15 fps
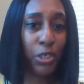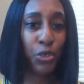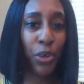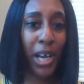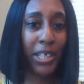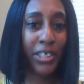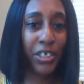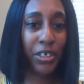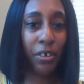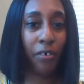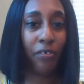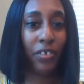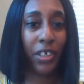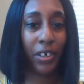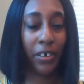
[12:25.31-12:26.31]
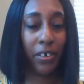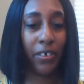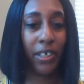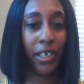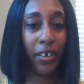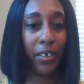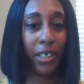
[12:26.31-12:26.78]
traction over there
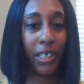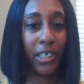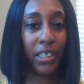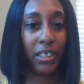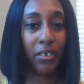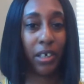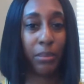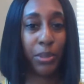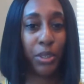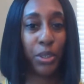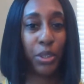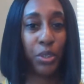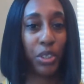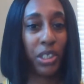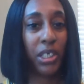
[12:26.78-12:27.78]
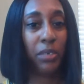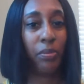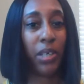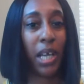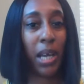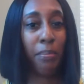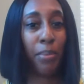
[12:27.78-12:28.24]
on Instagram. So usually
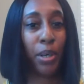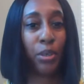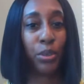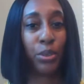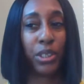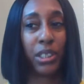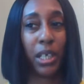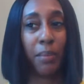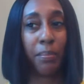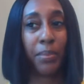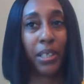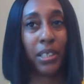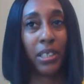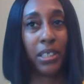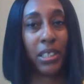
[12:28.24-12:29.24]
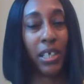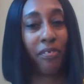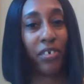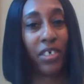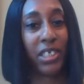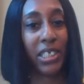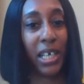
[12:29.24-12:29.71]
when I post something, just
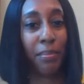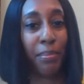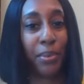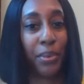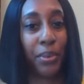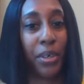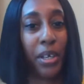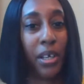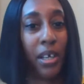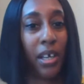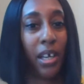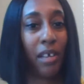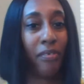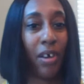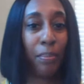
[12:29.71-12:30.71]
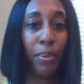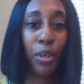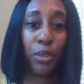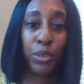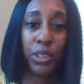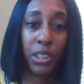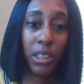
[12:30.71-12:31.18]
say for example, if I
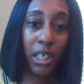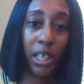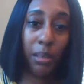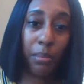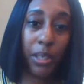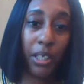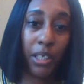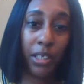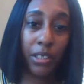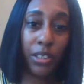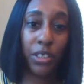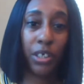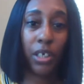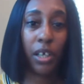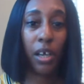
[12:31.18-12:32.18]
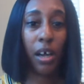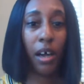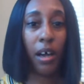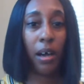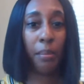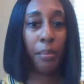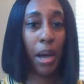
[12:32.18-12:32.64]
post an image,
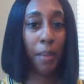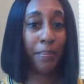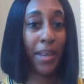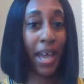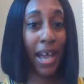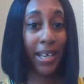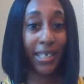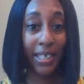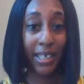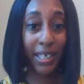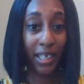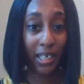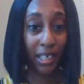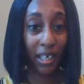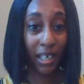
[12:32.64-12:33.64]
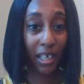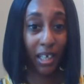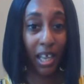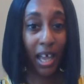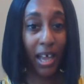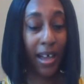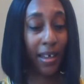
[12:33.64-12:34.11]
I'm not getting a
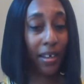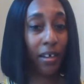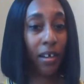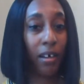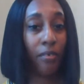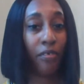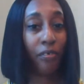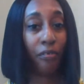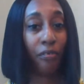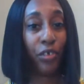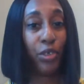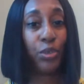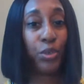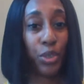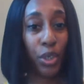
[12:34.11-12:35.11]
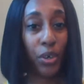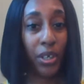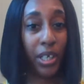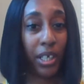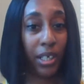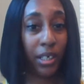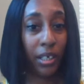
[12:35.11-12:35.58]
lot of views on
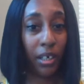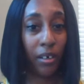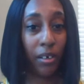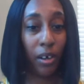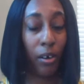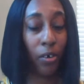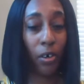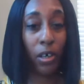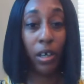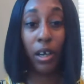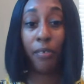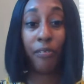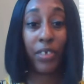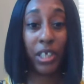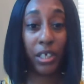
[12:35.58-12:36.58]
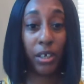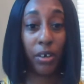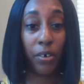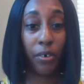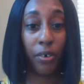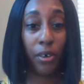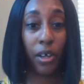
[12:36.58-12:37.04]
it, or a
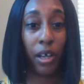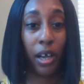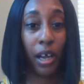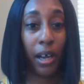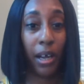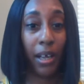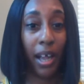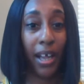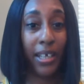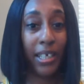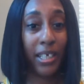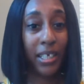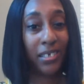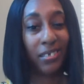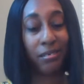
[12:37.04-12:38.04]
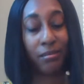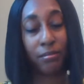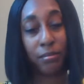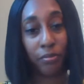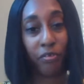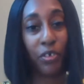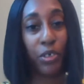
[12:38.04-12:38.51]
video. I get
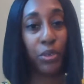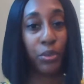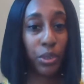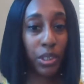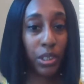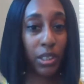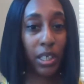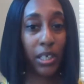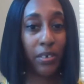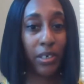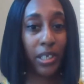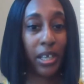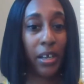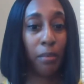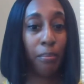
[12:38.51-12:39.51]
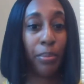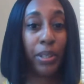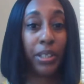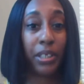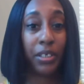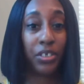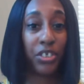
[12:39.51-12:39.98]
views here and there,
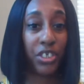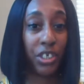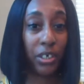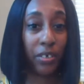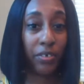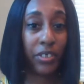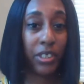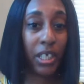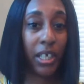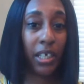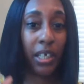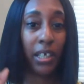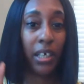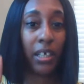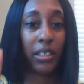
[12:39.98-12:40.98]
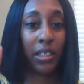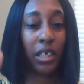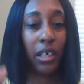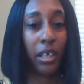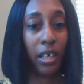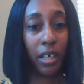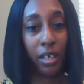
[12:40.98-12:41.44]
but the GIFs, they get a
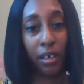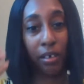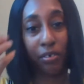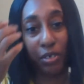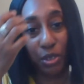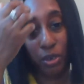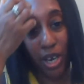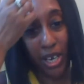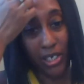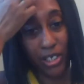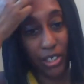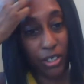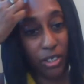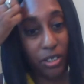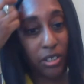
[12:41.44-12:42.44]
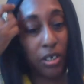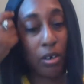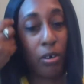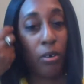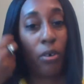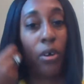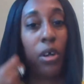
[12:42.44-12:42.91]
ton of traction.
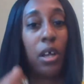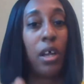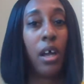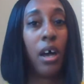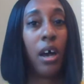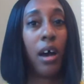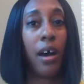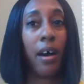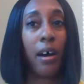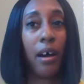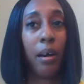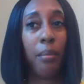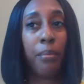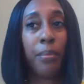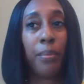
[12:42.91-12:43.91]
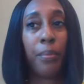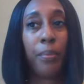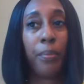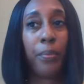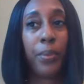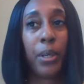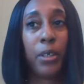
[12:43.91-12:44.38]
So
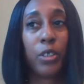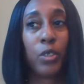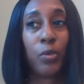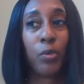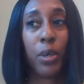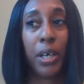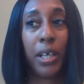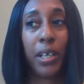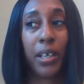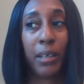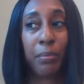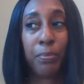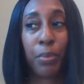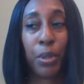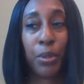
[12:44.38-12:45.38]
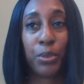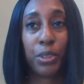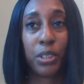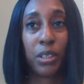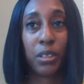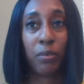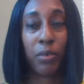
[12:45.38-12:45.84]
there's one I
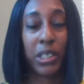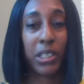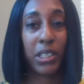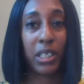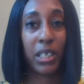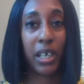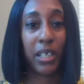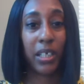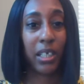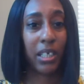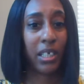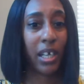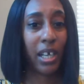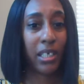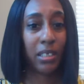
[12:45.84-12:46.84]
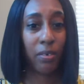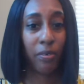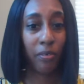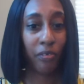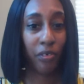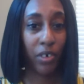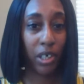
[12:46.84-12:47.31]
posted recently. I think it has
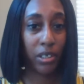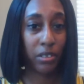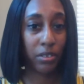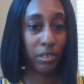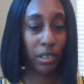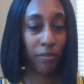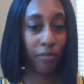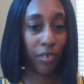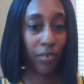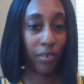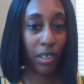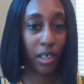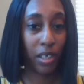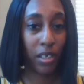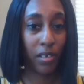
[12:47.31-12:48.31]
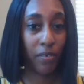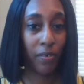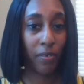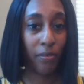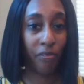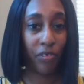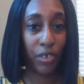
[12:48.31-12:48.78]
over 450
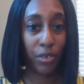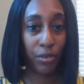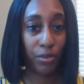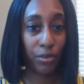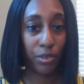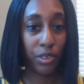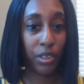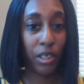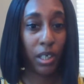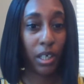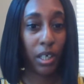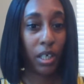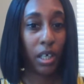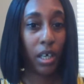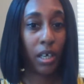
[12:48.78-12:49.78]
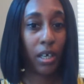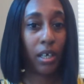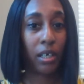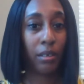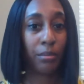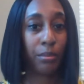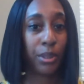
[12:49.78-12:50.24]
views.
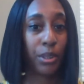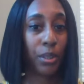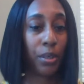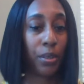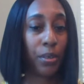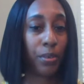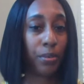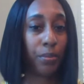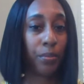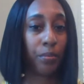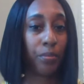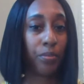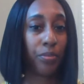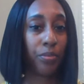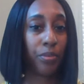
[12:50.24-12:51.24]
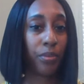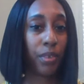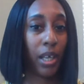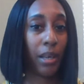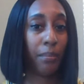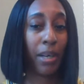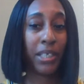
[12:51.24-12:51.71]

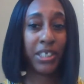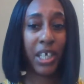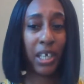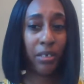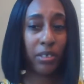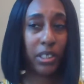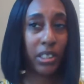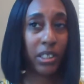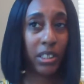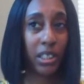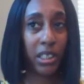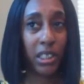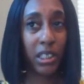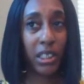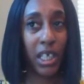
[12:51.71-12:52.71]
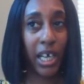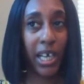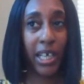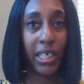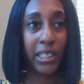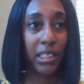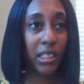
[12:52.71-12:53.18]
And my channel is
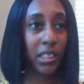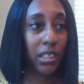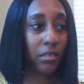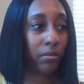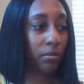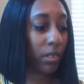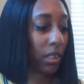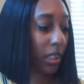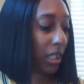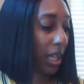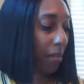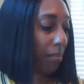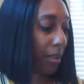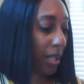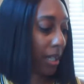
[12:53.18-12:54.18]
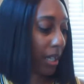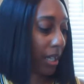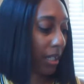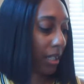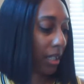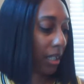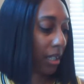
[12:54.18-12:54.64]
not really that big.
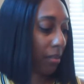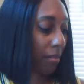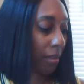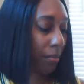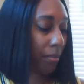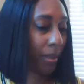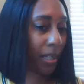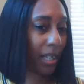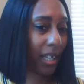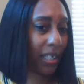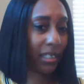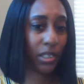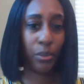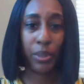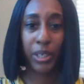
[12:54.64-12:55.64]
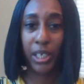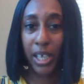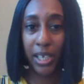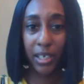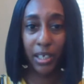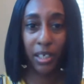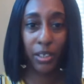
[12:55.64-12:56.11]
I think I'm like
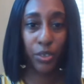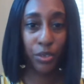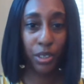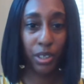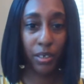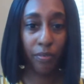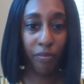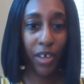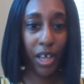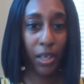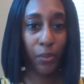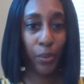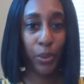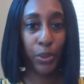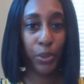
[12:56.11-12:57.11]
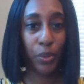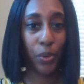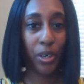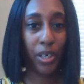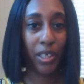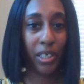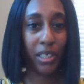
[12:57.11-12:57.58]
2,800 followers
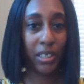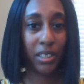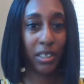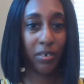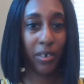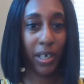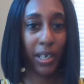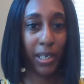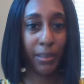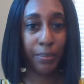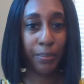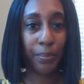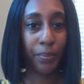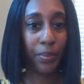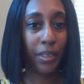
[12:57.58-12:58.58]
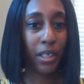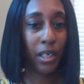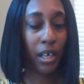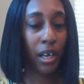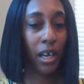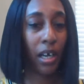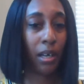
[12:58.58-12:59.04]
on Instagram.
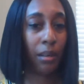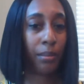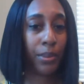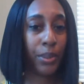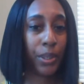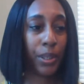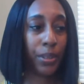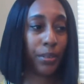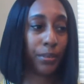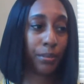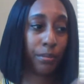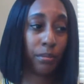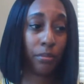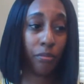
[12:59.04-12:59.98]
So